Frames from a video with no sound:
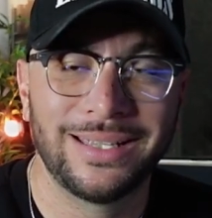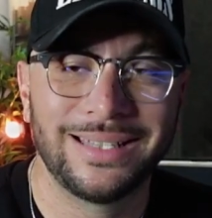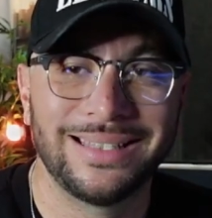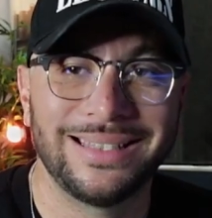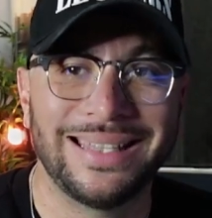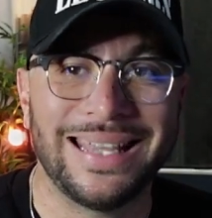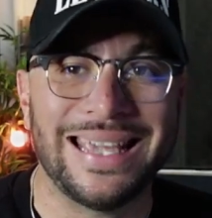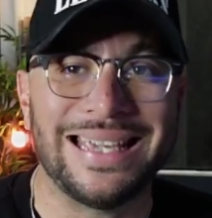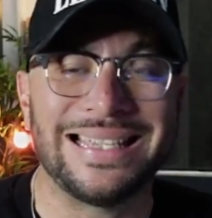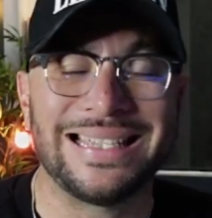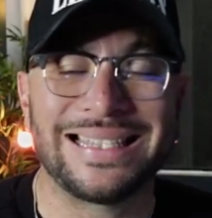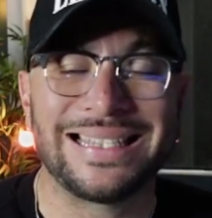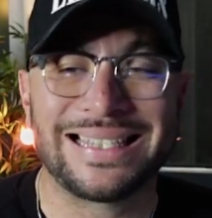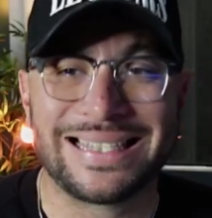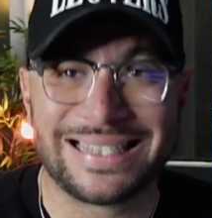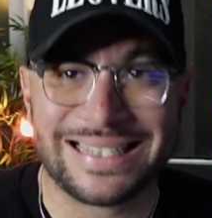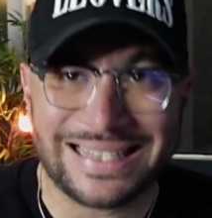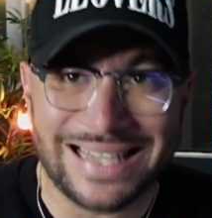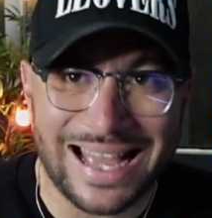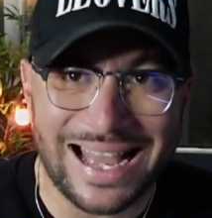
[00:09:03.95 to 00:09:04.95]
They
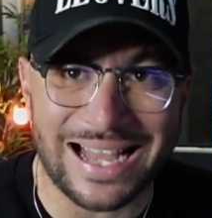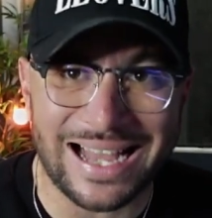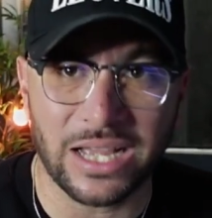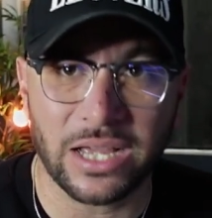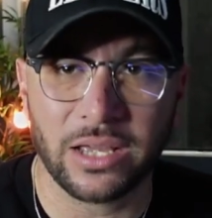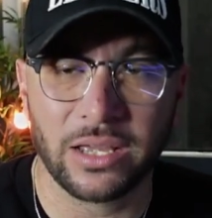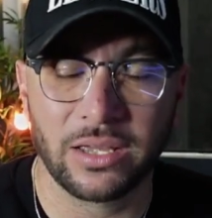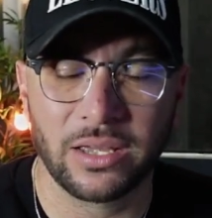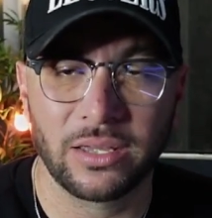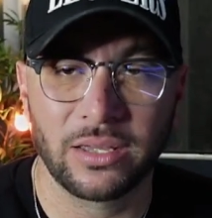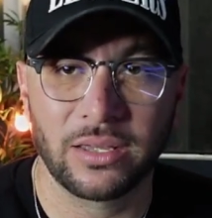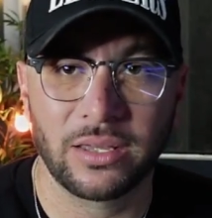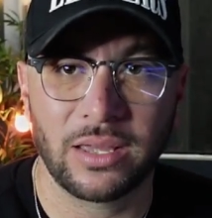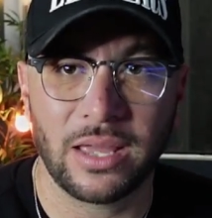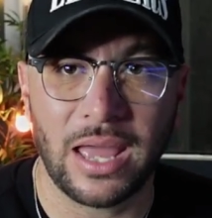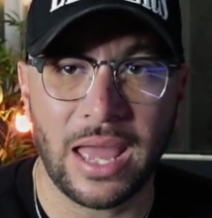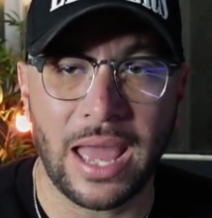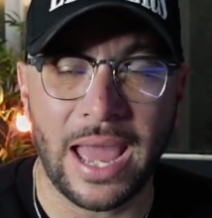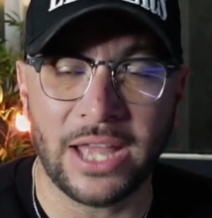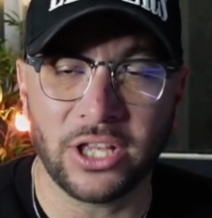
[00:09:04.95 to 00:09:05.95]
suck
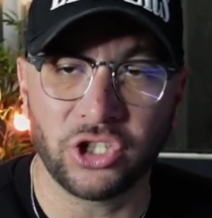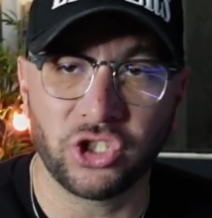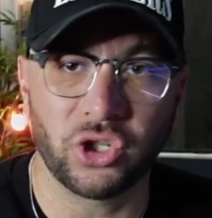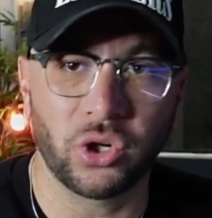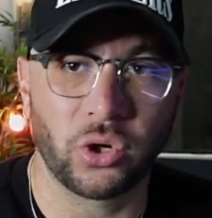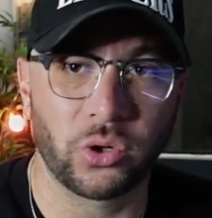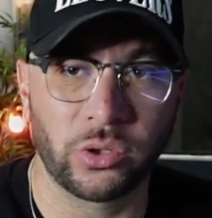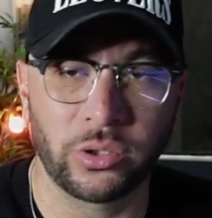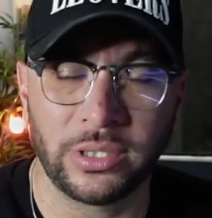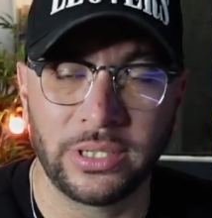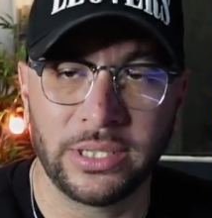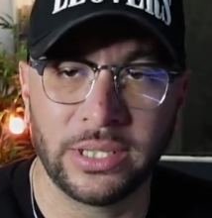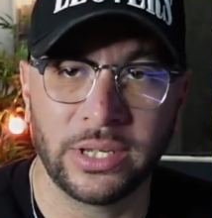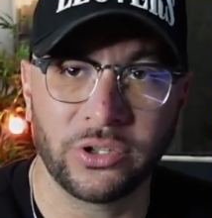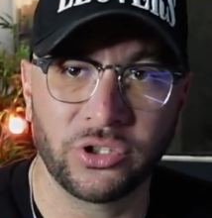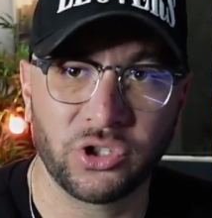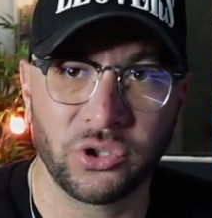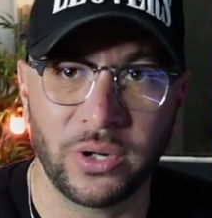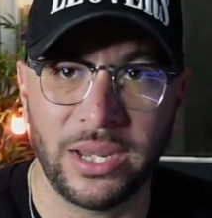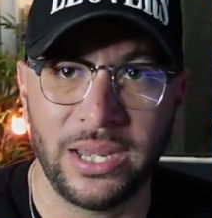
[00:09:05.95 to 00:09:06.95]
at journaling their
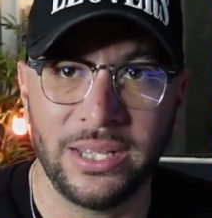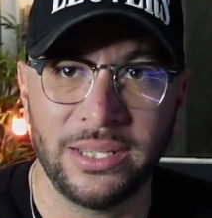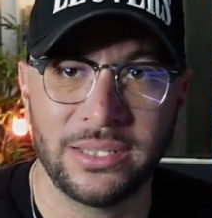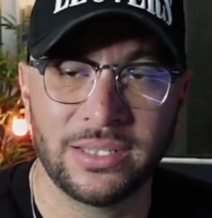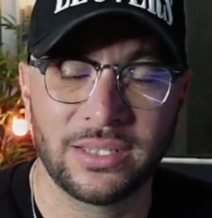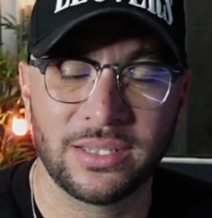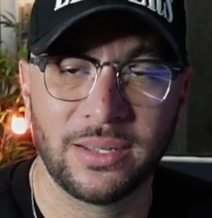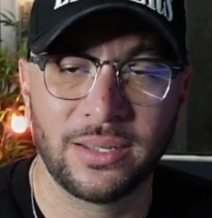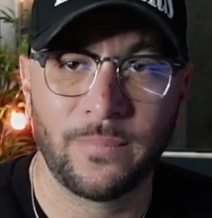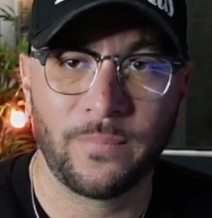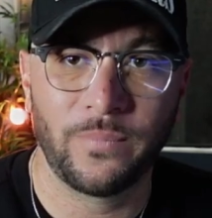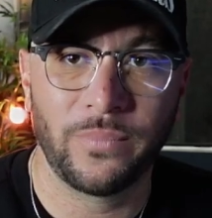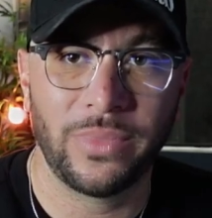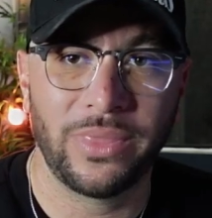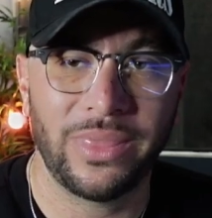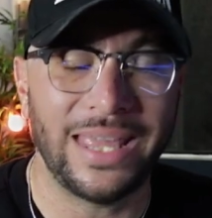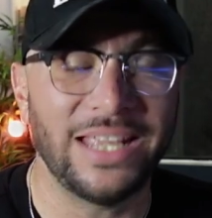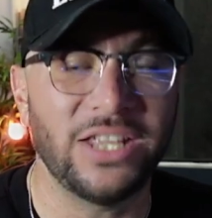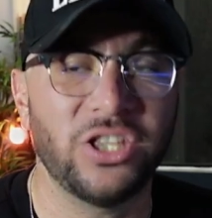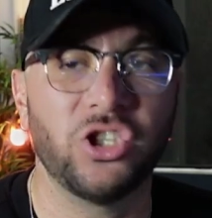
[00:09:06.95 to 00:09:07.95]
trades
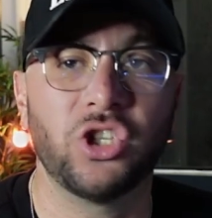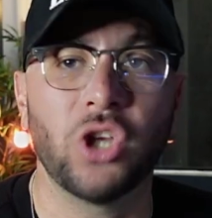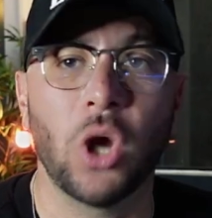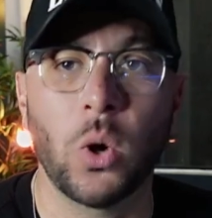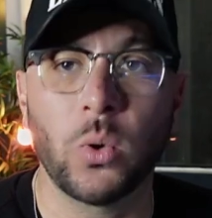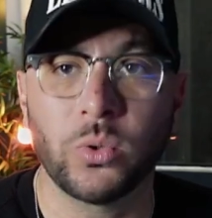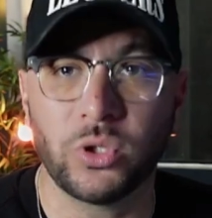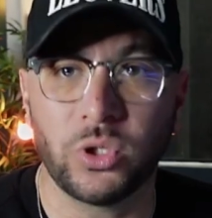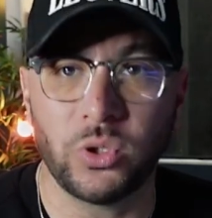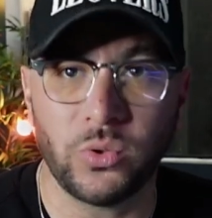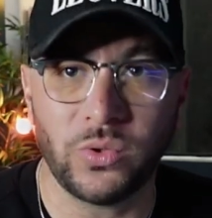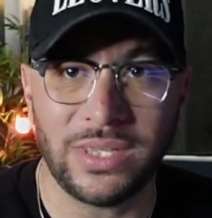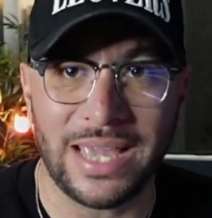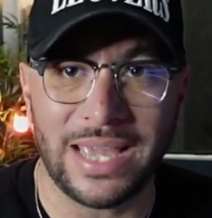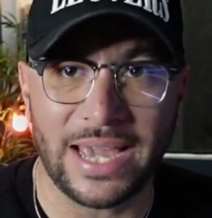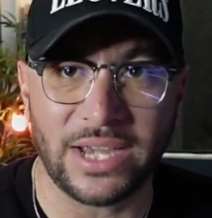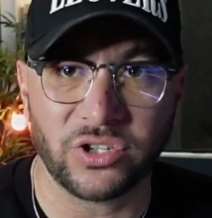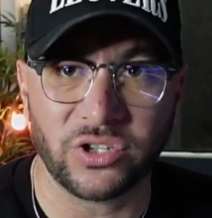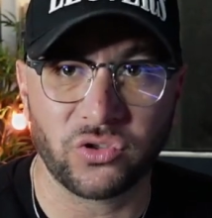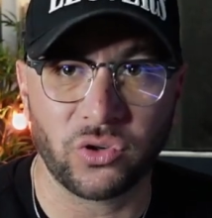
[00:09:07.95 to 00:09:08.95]
they don't do the
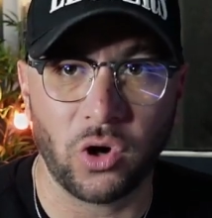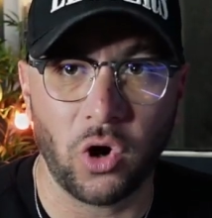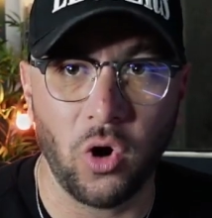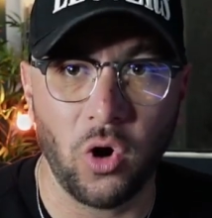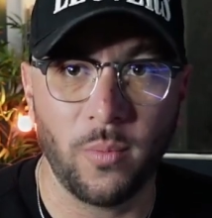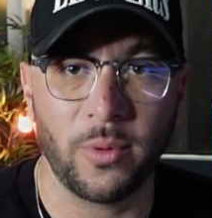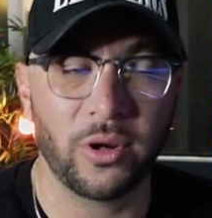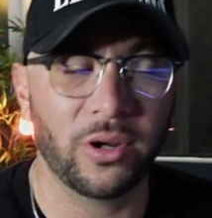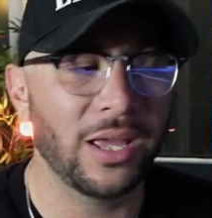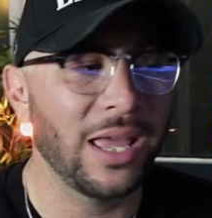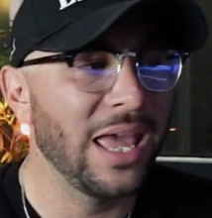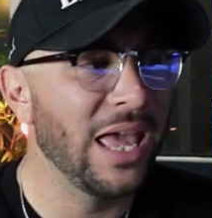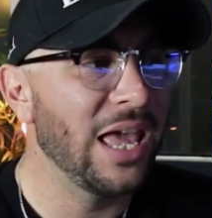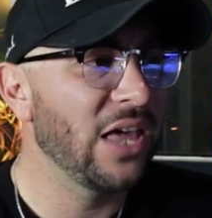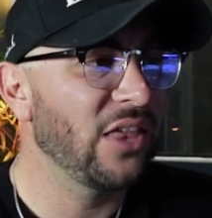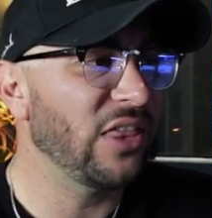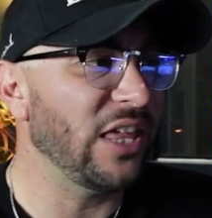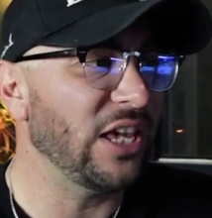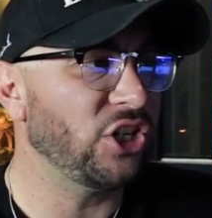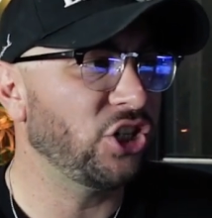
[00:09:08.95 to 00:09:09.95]
extra homework.
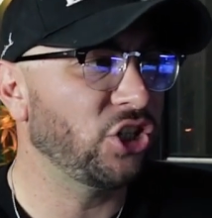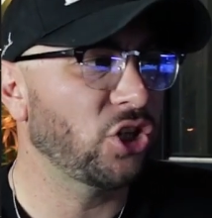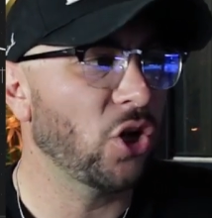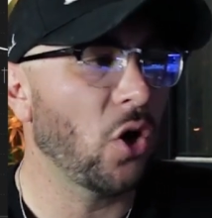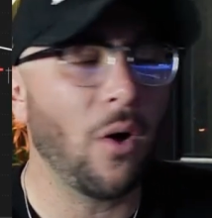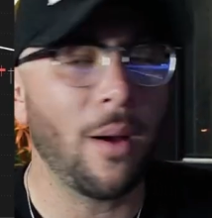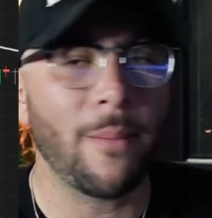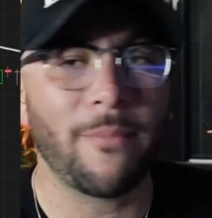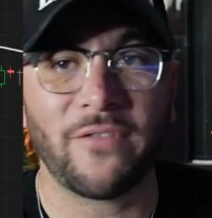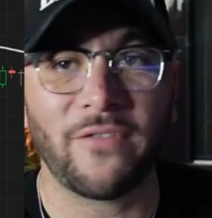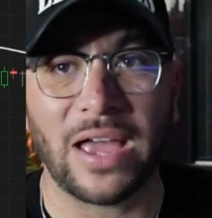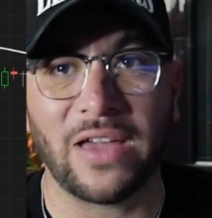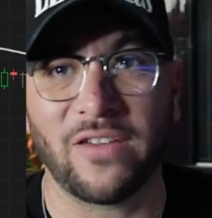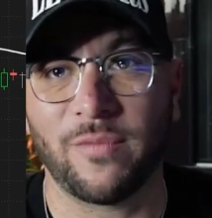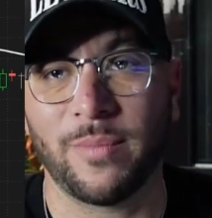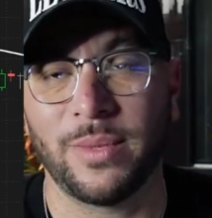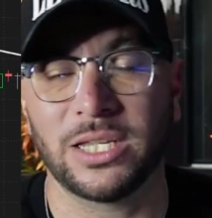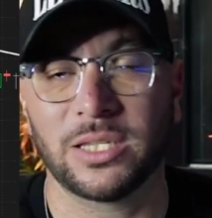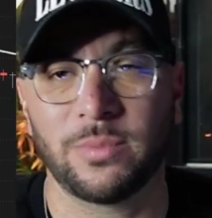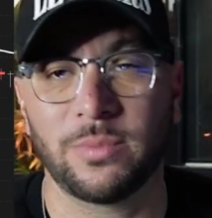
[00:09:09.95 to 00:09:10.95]
They show up five
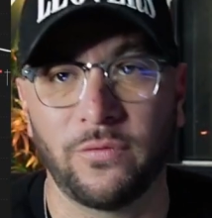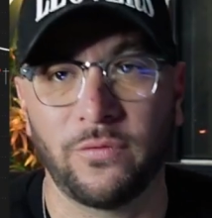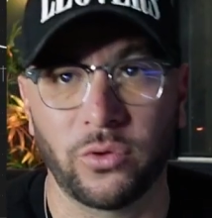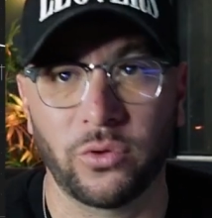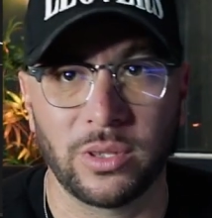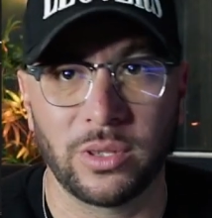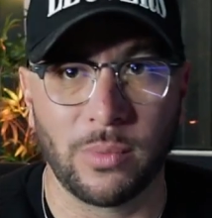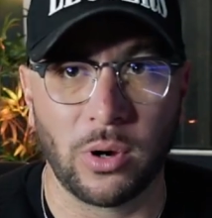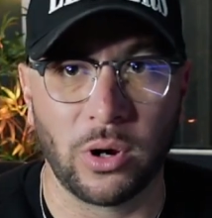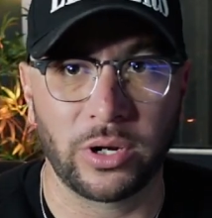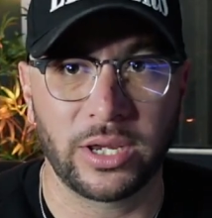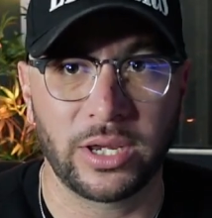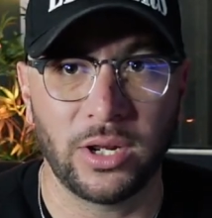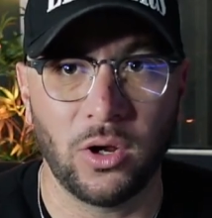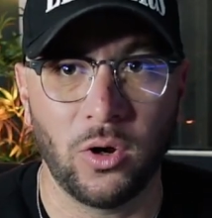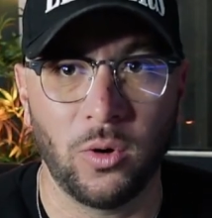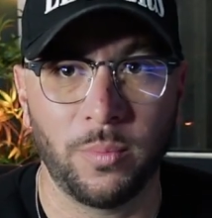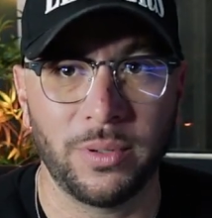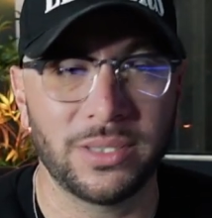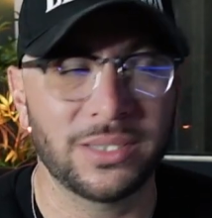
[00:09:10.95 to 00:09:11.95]
minutes before the market
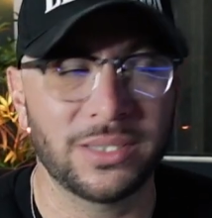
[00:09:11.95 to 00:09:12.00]
opens.